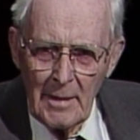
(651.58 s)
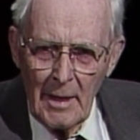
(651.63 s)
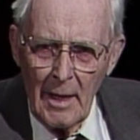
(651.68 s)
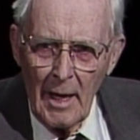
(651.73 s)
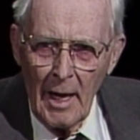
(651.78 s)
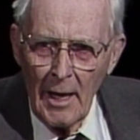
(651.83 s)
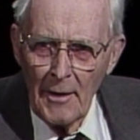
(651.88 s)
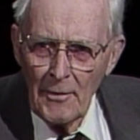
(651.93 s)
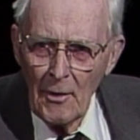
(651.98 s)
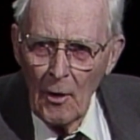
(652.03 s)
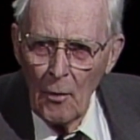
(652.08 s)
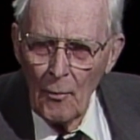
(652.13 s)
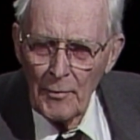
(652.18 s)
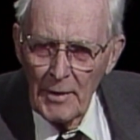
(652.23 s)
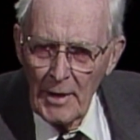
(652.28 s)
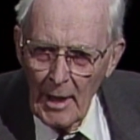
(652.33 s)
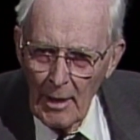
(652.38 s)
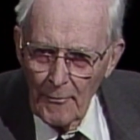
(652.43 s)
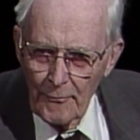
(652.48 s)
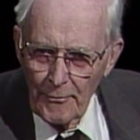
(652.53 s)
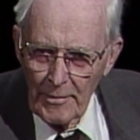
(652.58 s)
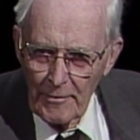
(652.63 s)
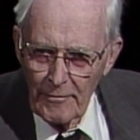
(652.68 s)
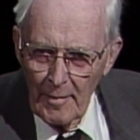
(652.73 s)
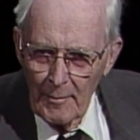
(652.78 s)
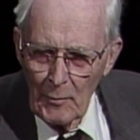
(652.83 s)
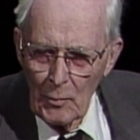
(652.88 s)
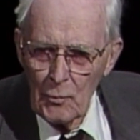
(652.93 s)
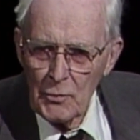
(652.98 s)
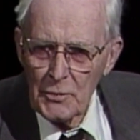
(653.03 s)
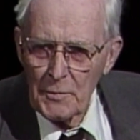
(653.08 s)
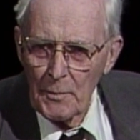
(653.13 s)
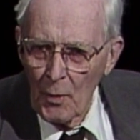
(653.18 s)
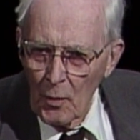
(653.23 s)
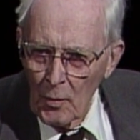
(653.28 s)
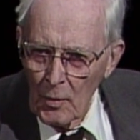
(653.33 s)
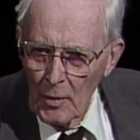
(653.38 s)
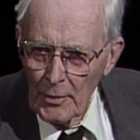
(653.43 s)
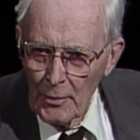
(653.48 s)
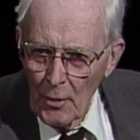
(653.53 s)
unknown country from whose
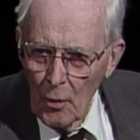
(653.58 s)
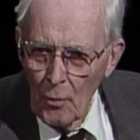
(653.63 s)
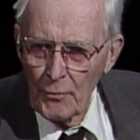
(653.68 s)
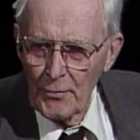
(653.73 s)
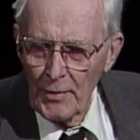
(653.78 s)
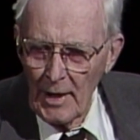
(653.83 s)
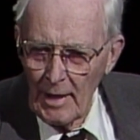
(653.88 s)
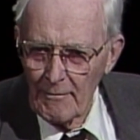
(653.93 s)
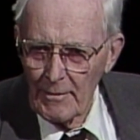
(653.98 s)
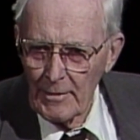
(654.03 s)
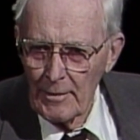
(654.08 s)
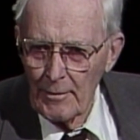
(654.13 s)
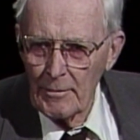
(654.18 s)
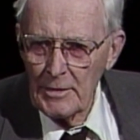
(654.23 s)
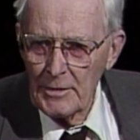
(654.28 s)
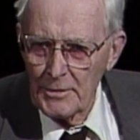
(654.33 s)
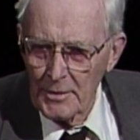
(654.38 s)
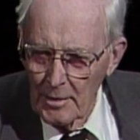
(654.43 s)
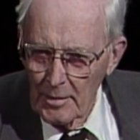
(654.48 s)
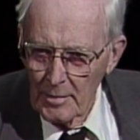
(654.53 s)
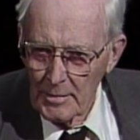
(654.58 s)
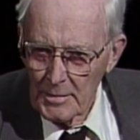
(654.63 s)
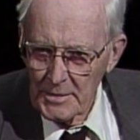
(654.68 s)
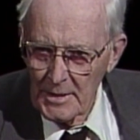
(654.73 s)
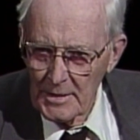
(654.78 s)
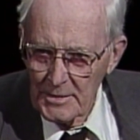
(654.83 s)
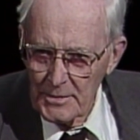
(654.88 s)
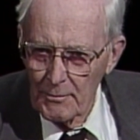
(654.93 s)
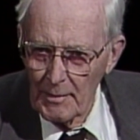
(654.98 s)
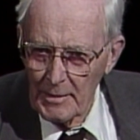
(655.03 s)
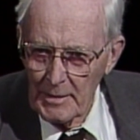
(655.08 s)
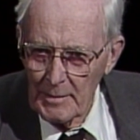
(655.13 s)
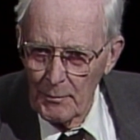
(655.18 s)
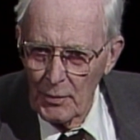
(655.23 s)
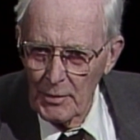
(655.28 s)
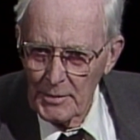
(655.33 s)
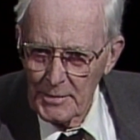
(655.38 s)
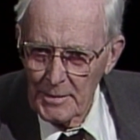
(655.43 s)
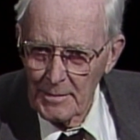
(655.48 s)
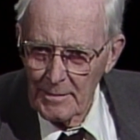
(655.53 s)
bourne no traveler returns. That's the way he
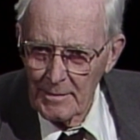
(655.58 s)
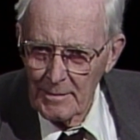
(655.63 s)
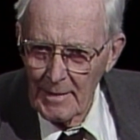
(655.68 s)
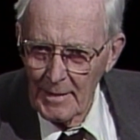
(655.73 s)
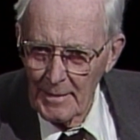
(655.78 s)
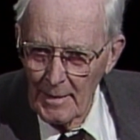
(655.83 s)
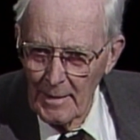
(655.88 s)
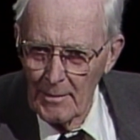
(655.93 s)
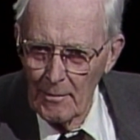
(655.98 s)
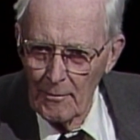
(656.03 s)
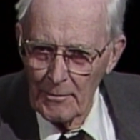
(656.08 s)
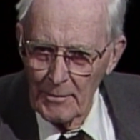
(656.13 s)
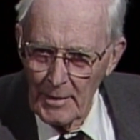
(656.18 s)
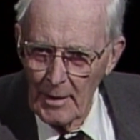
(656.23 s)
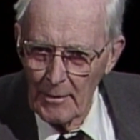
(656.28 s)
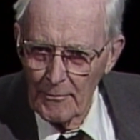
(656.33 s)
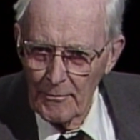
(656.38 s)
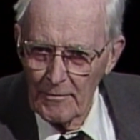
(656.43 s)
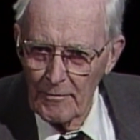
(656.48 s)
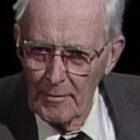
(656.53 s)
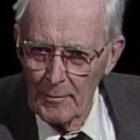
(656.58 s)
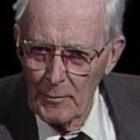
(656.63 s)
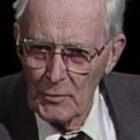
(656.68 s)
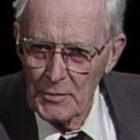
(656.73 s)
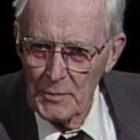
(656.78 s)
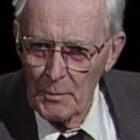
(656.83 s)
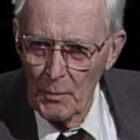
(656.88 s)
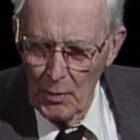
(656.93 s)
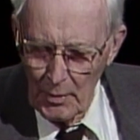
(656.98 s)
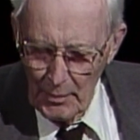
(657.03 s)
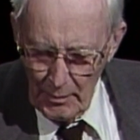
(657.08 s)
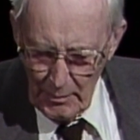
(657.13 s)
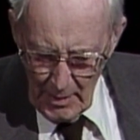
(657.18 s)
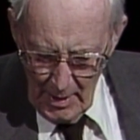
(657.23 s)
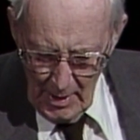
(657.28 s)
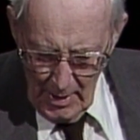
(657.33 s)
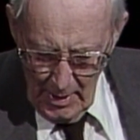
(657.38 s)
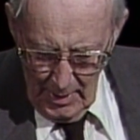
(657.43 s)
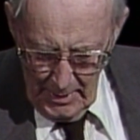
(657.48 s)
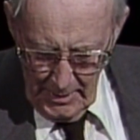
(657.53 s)
puts it. That unknown country from whose bourne no...
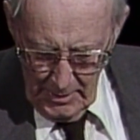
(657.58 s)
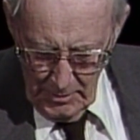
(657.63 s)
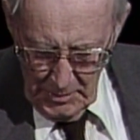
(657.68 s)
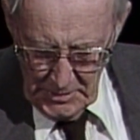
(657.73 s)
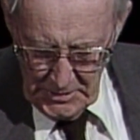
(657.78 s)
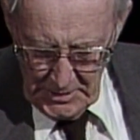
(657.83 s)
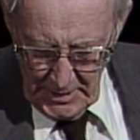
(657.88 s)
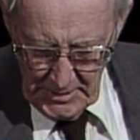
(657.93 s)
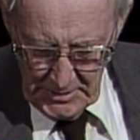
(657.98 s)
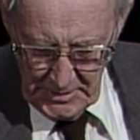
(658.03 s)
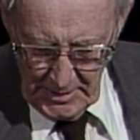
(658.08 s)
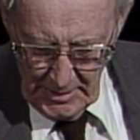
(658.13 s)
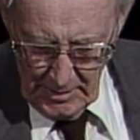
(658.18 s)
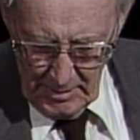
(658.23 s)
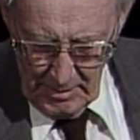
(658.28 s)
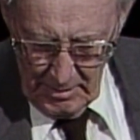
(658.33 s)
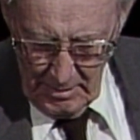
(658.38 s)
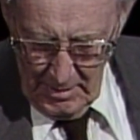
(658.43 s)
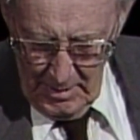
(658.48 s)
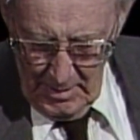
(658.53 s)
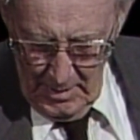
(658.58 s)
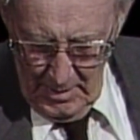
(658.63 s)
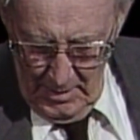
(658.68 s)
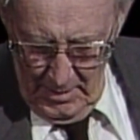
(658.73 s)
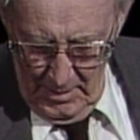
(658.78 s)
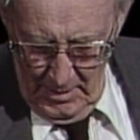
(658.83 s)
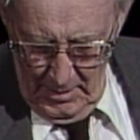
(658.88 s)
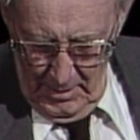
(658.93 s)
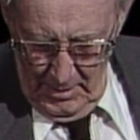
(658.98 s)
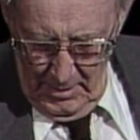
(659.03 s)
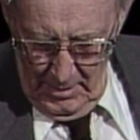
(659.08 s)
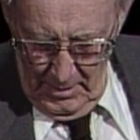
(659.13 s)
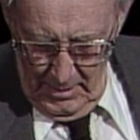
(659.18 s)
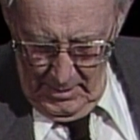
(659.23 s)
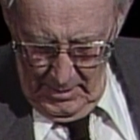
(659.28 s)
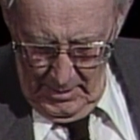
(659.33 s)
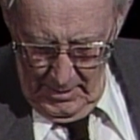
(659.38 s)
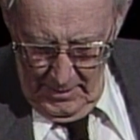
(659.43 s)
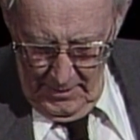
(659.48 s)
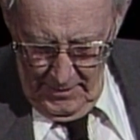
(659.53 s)
And here he says here,
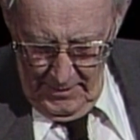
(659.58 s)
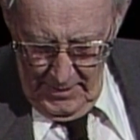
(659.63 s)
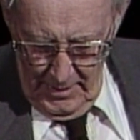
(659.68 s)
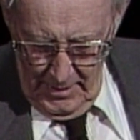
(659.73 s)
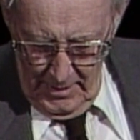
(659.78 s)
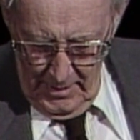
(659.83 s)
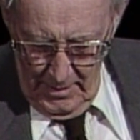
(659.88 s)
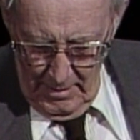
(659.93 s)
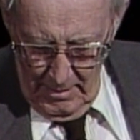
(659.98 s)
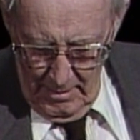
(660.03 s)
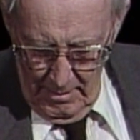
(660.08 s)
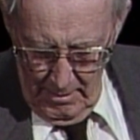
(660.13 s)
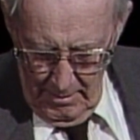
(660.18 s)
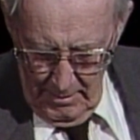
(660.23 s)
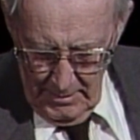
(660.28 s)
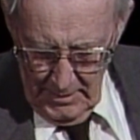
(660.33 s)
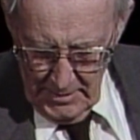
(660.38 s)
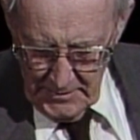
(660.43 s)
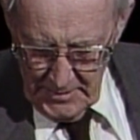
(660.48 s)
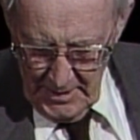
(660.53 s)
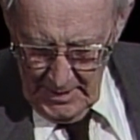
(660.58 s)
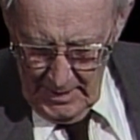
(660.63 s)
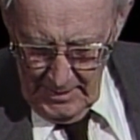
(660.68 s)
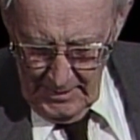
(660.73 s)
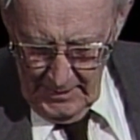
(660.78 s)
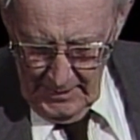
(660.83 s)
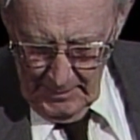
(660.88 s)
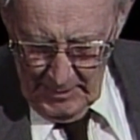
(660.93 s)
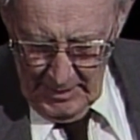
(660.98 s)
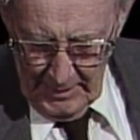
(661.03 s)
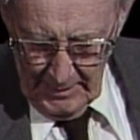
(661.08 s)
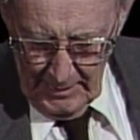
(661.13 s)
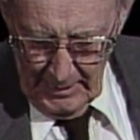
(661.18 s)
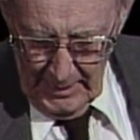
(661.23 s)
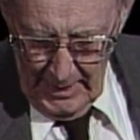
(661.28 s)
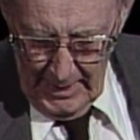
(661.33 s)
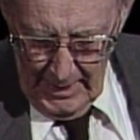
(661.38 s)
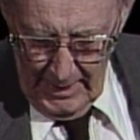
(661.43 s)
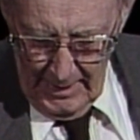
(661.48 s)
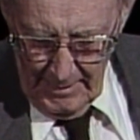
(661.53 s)
doesn't say anything about a
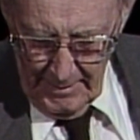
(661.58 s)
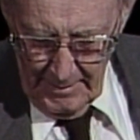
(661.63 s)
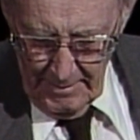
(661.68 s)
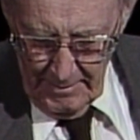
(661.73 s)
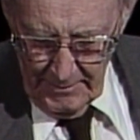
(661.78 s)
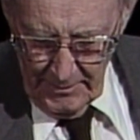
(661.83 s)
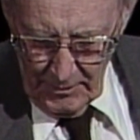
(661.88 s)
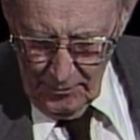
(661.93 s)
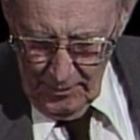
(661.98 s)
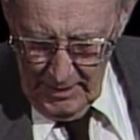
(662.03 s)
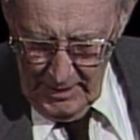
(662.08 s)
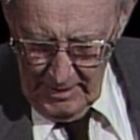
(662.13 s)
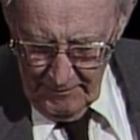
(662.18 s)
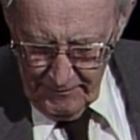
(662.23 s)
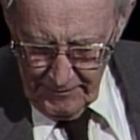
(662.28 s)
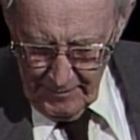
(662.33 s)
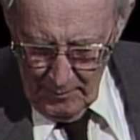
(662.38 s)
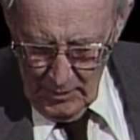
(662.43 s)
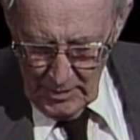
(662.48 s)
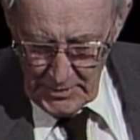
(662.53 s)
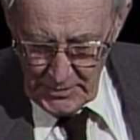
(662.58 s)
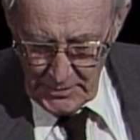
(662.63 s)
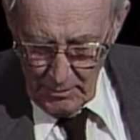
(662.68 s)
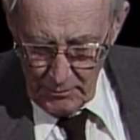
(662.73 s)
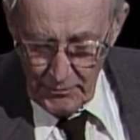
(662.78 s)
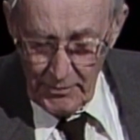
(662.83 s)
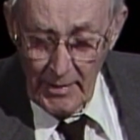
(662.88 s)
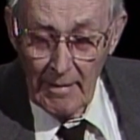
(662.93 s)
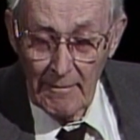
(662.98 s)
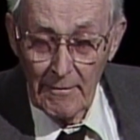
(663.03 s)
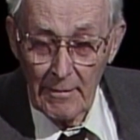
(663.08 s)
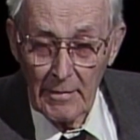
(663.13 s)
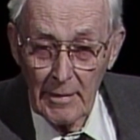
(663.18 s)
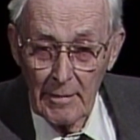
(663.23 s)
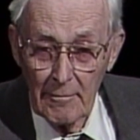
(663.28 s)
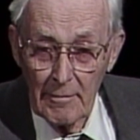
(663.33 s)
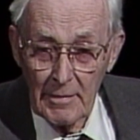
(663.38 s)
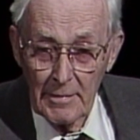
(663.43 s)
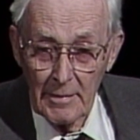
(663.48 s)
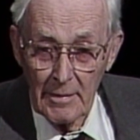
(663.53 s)
land, the grave from whence no traveler
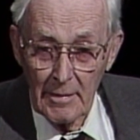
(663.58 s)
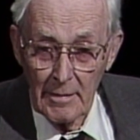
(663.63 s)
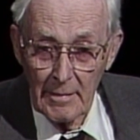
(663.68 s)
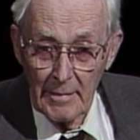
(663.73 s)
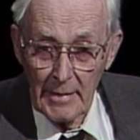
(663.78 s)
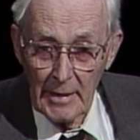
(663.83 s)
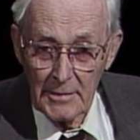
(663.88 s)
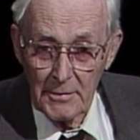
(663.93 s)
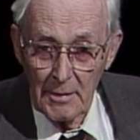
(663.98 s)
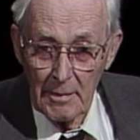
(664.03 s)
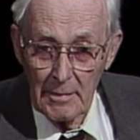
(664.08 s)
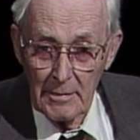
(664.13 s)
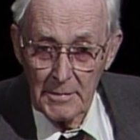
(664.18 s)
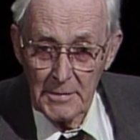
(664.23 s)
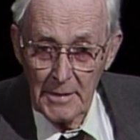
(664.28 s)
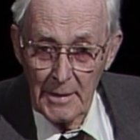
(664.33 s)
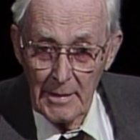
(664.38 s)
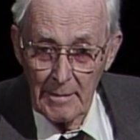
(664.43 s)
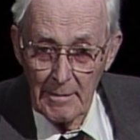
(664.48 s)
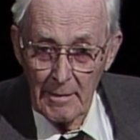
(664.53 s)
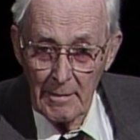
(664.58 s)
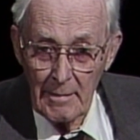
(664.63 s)
can return, and that's all you say.